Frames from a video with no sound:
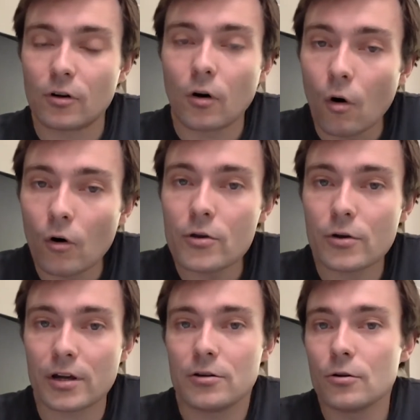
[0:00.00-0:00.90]
all you
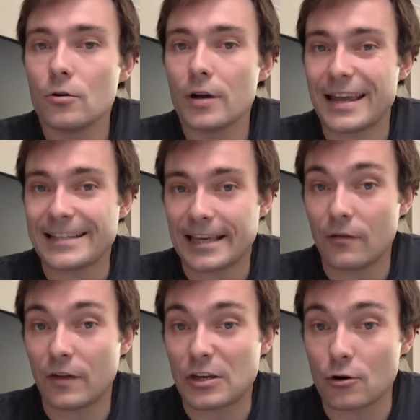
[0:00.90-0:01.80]
can do is
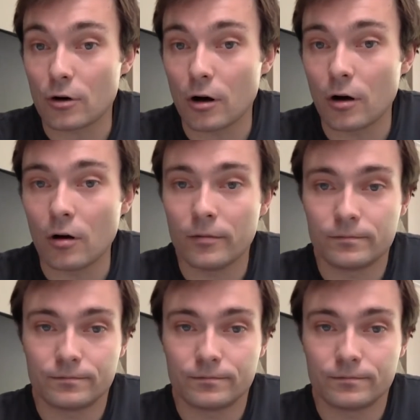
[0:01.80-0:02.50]
give it your all.